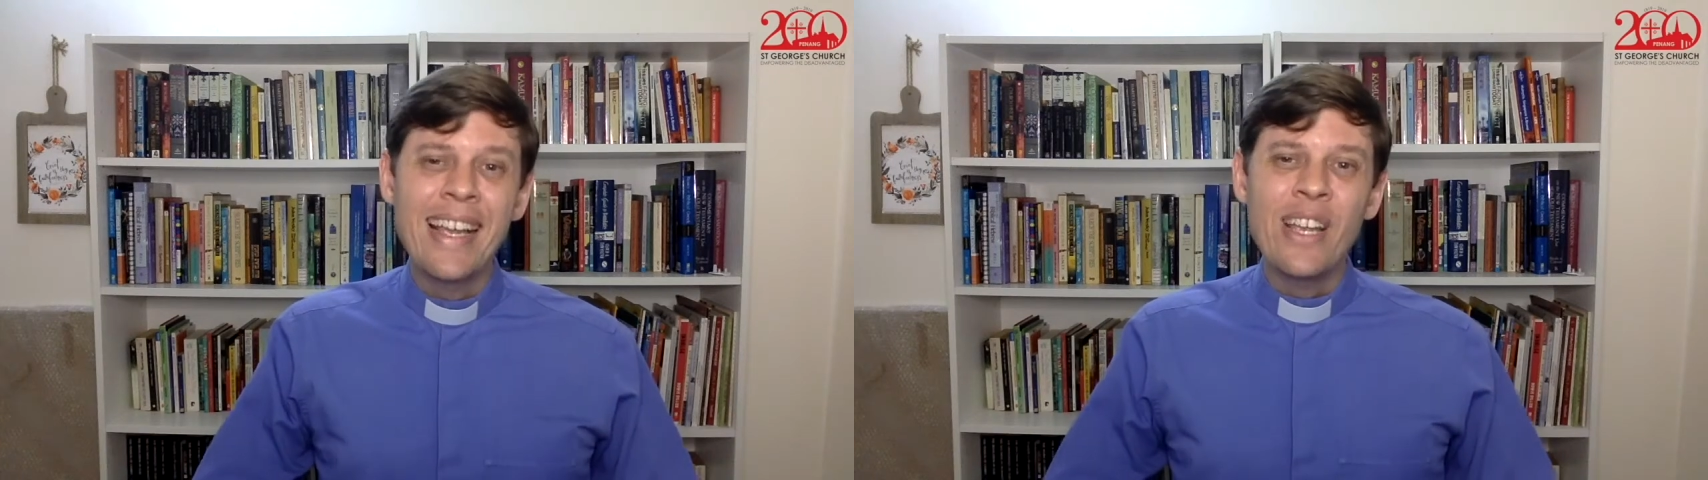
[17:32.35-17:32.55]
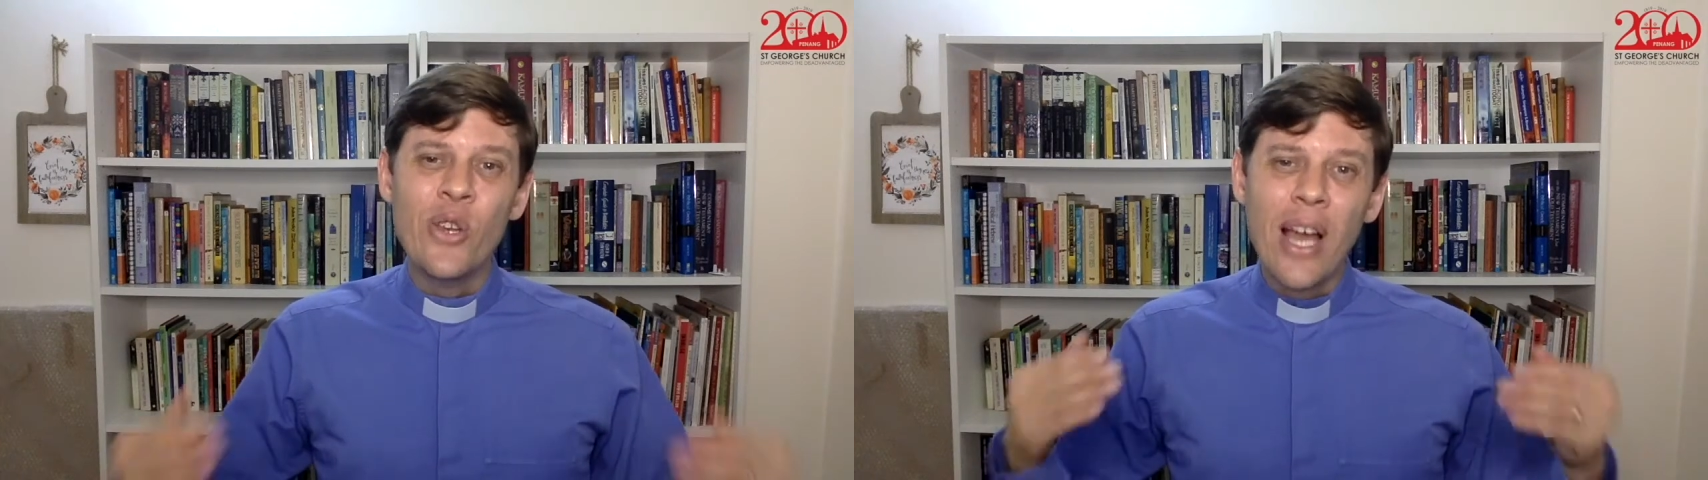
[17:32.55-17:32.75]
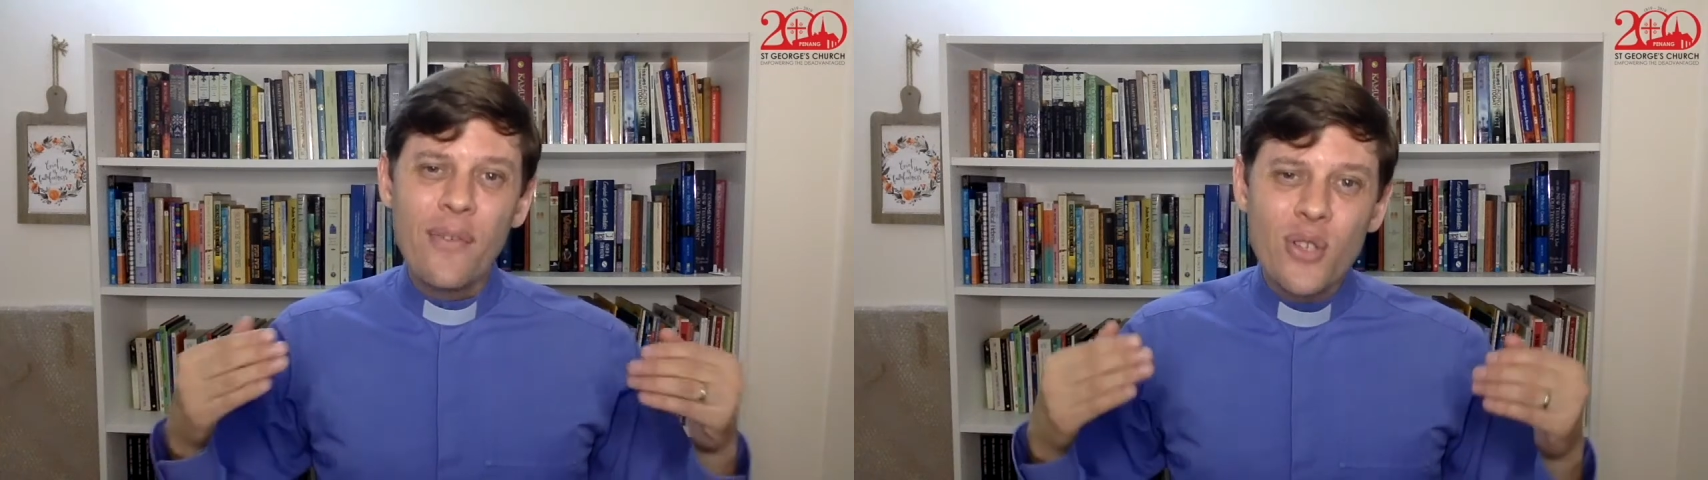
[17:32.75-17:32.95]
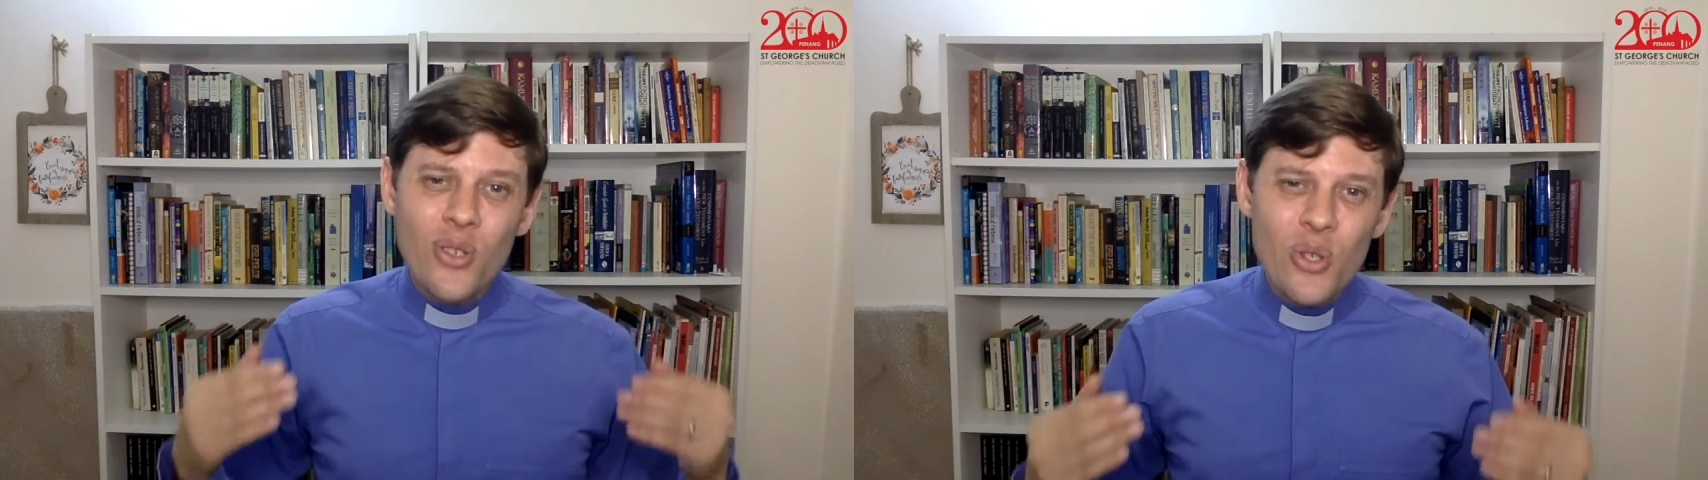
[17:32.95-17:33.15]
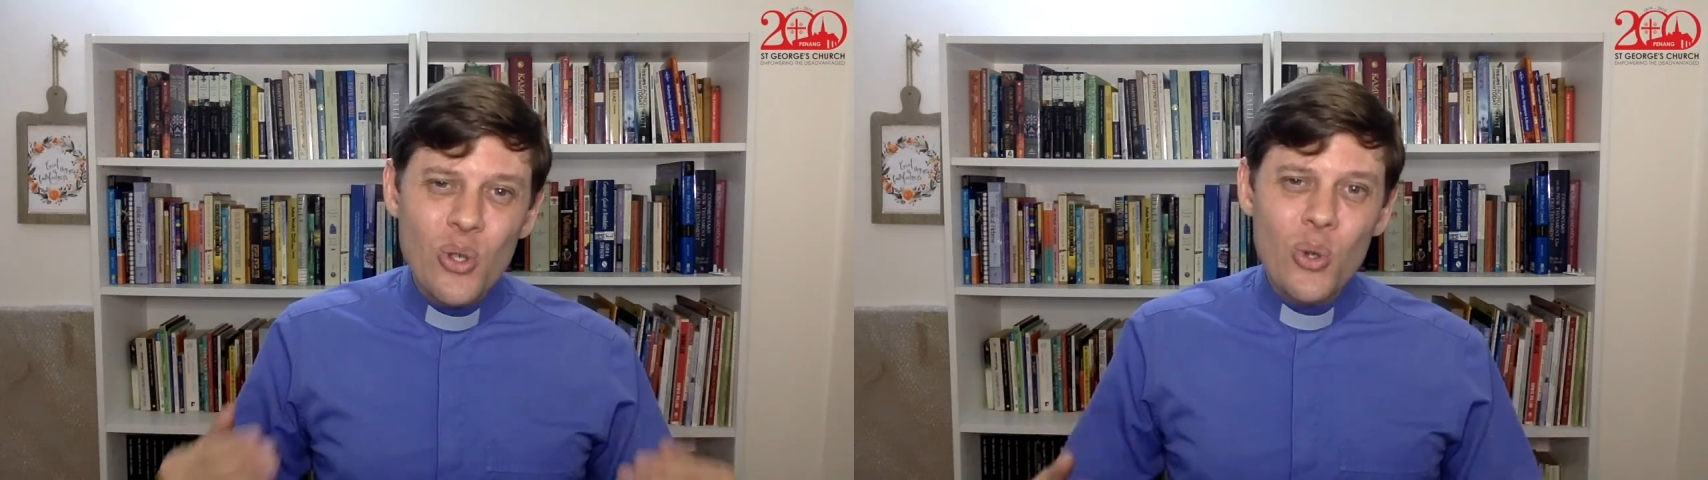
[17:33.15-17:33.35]
You have
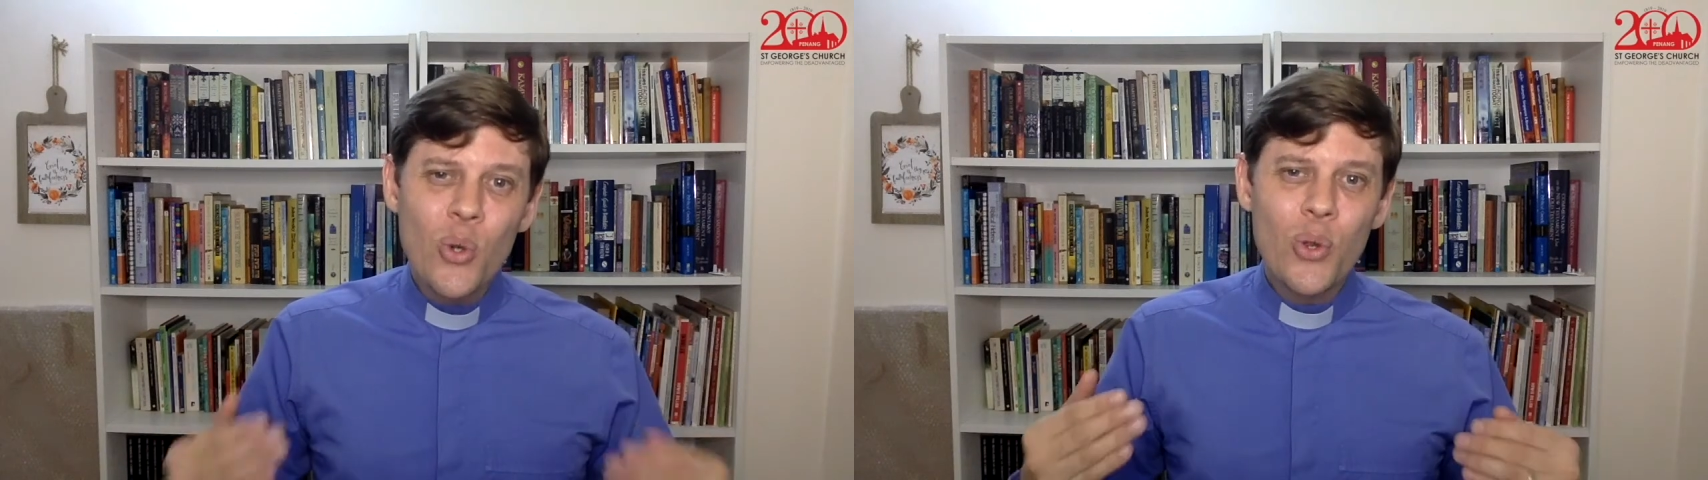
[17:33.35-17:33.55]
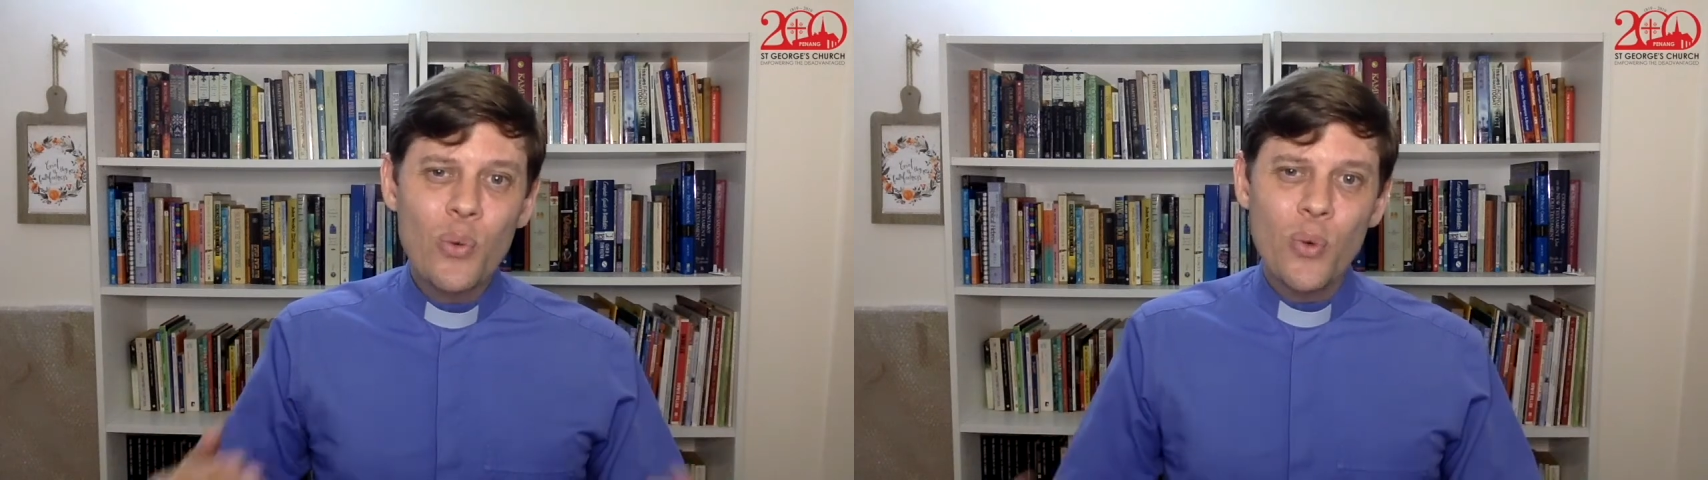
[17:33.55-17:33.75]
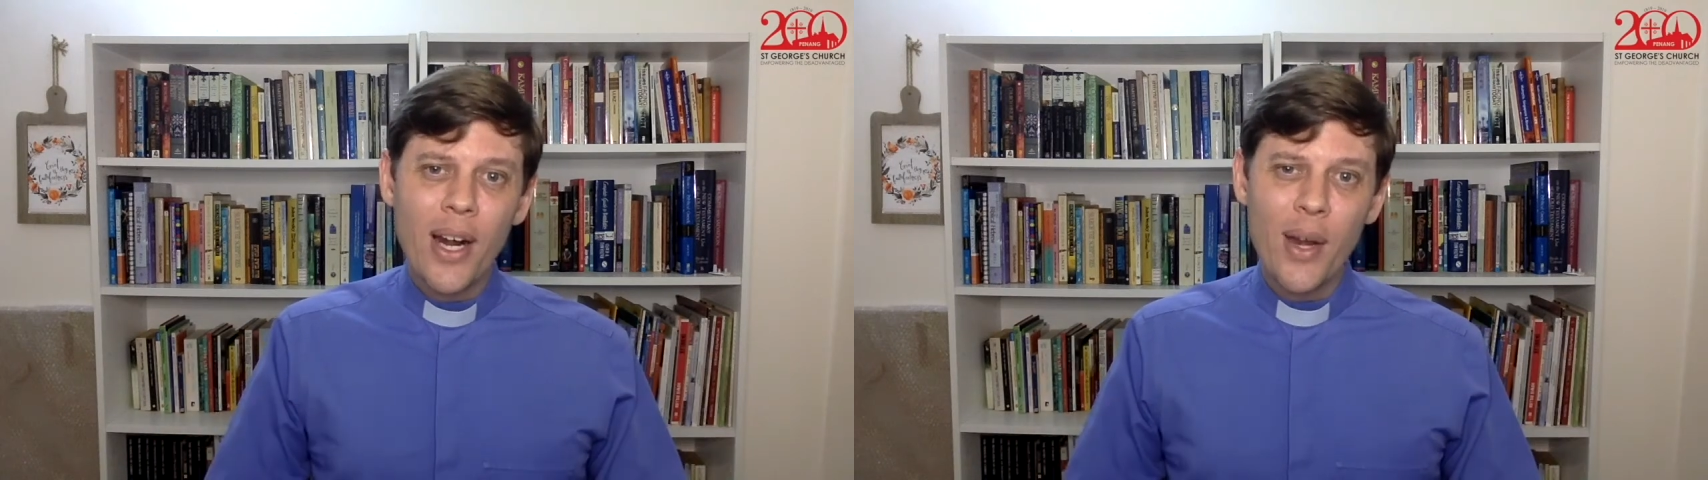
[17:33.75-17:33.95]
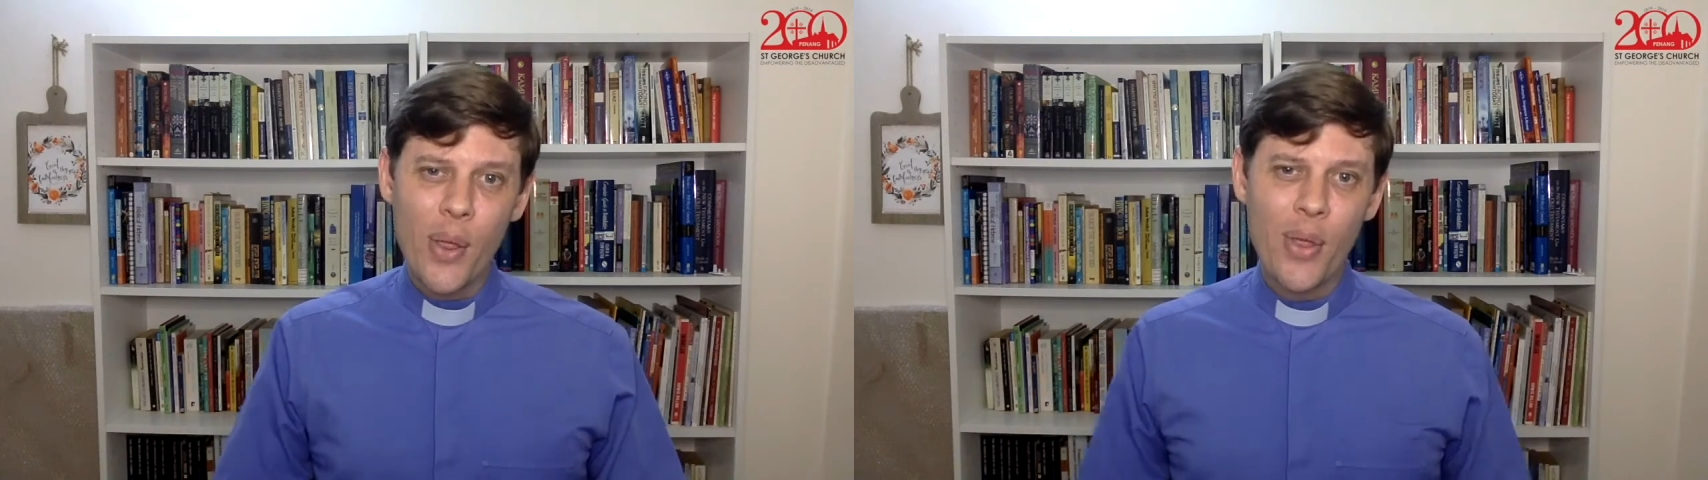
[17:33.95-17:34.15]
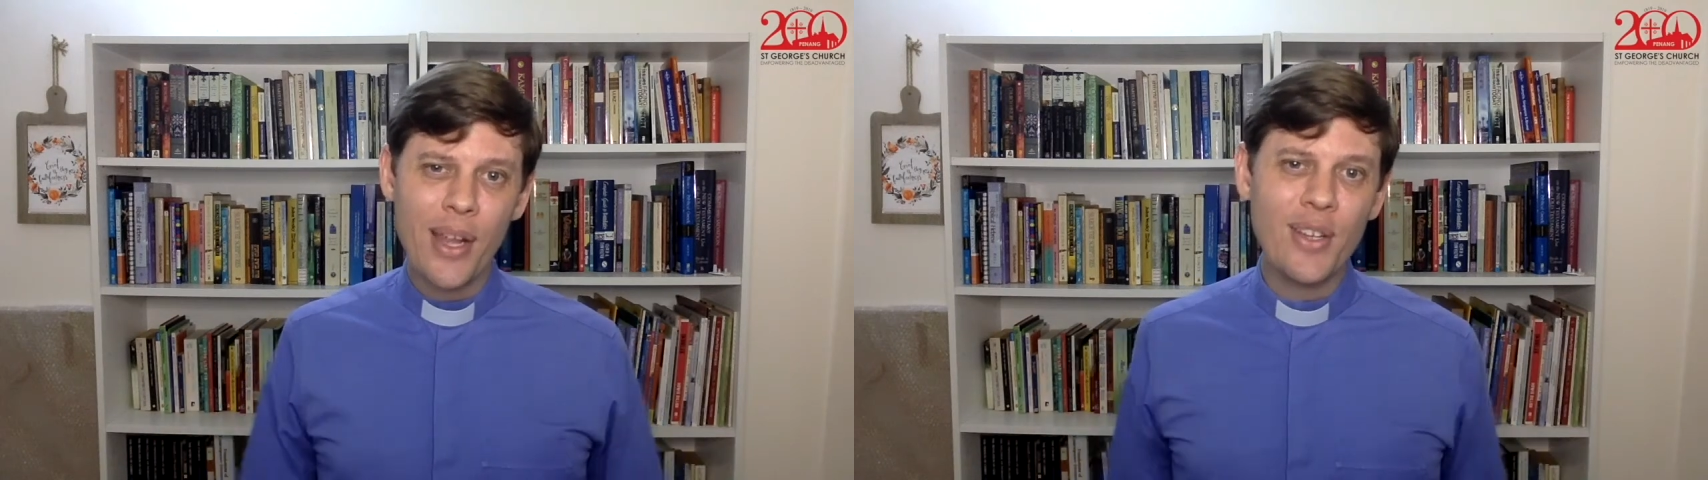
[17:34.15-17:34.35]
to do the right
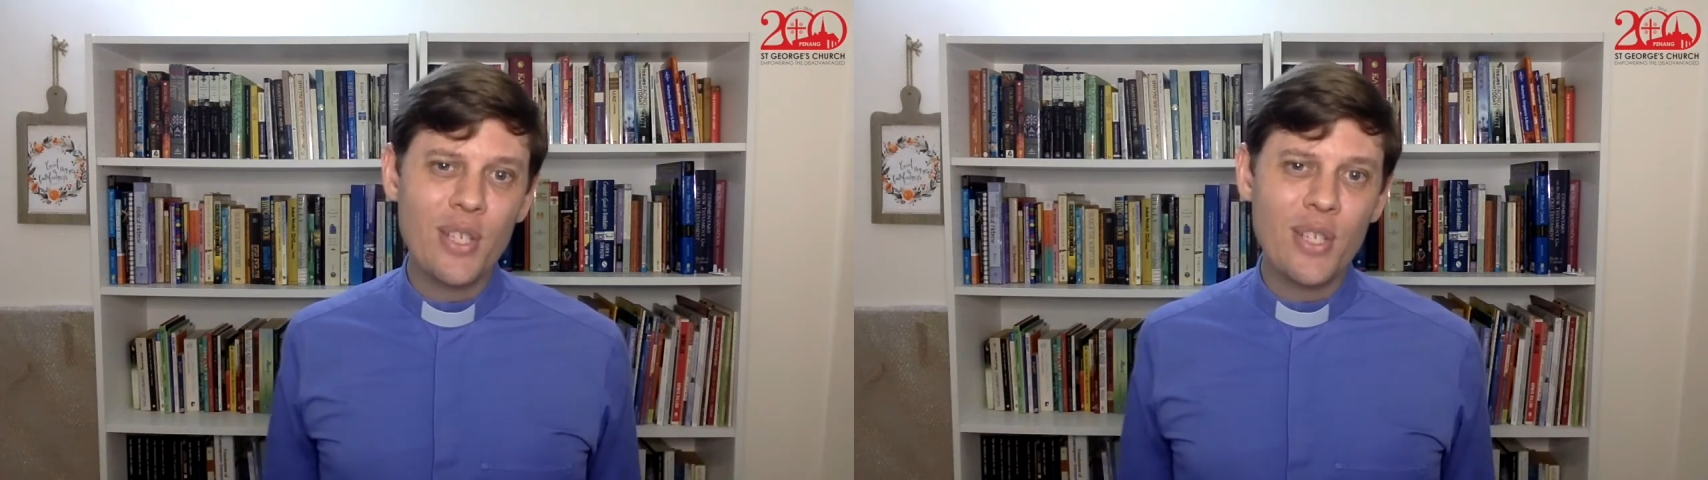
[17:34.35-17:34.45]
thing